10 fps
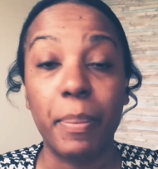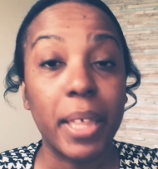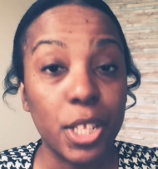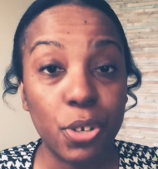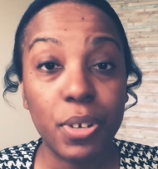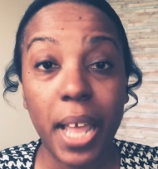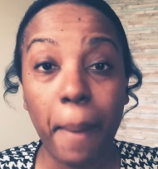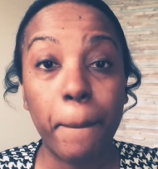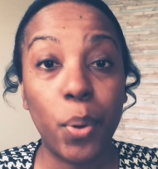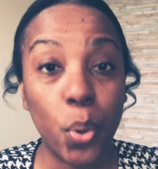
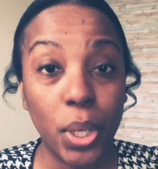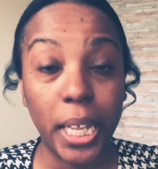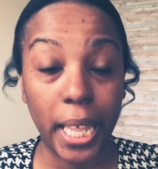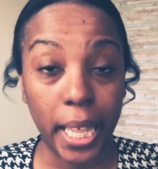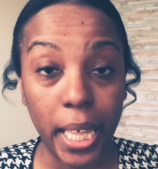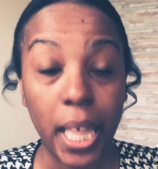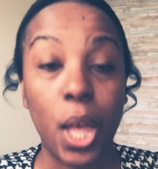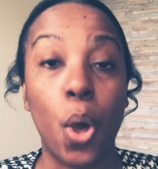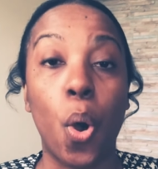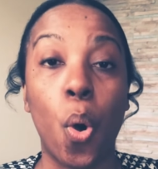internet pulling
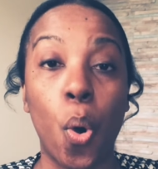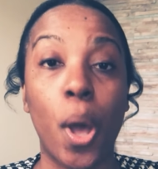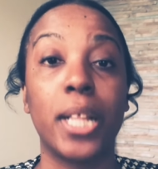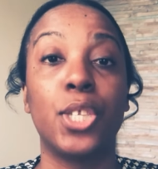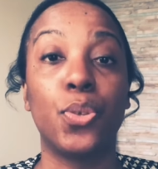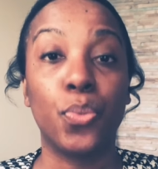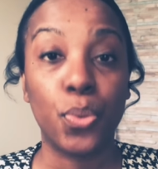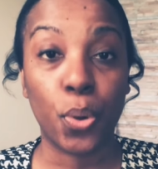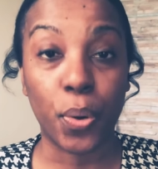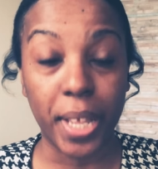onto
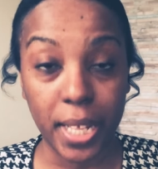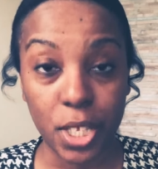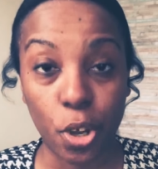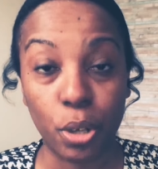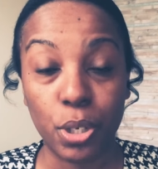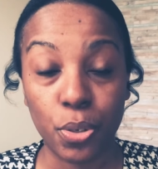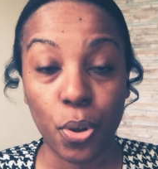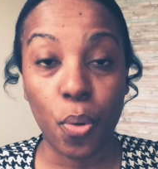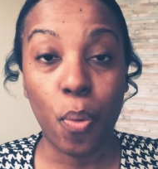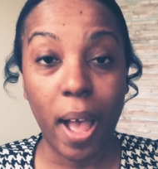your
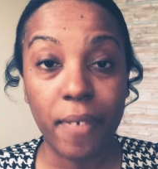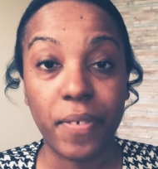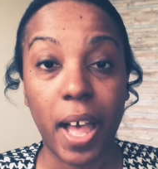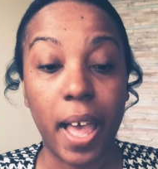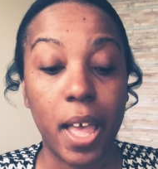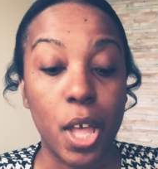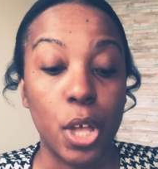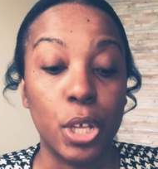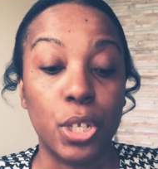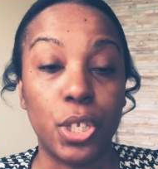Wi-Fi.
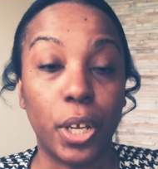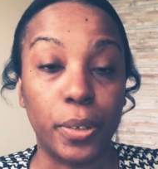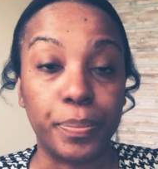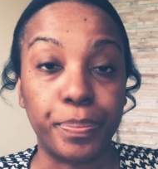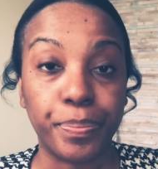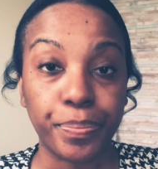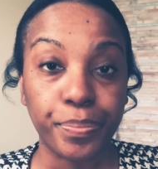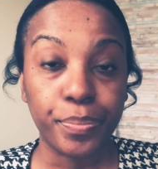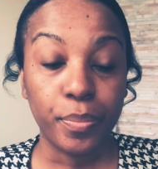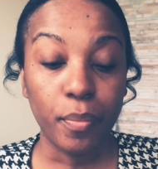So
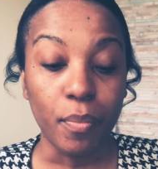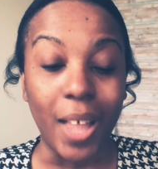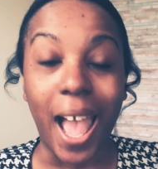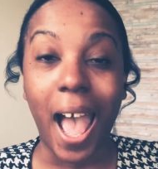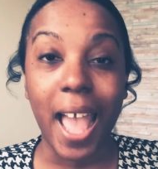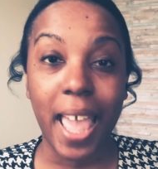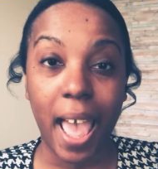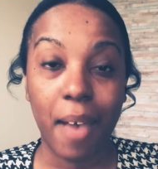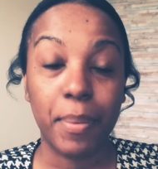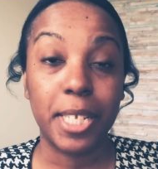
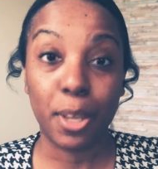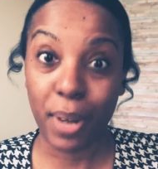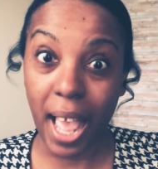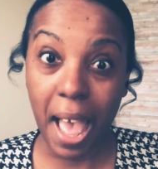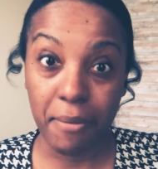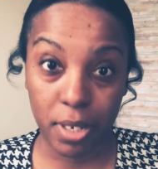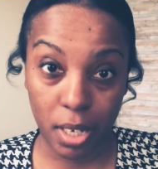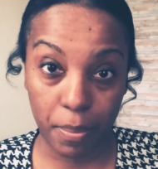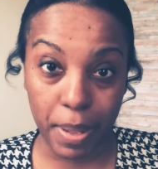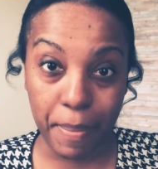I'll tell you what I have hooked
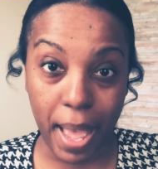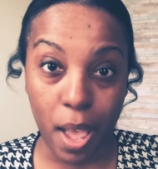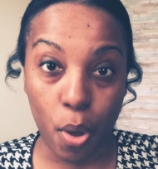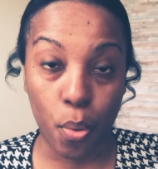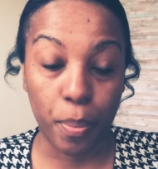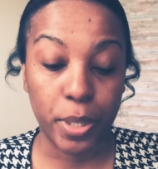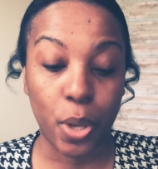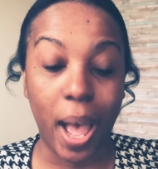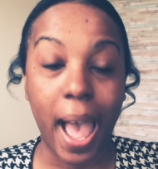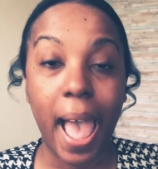up in my home.
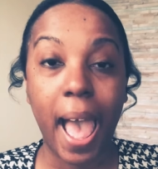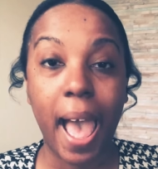So I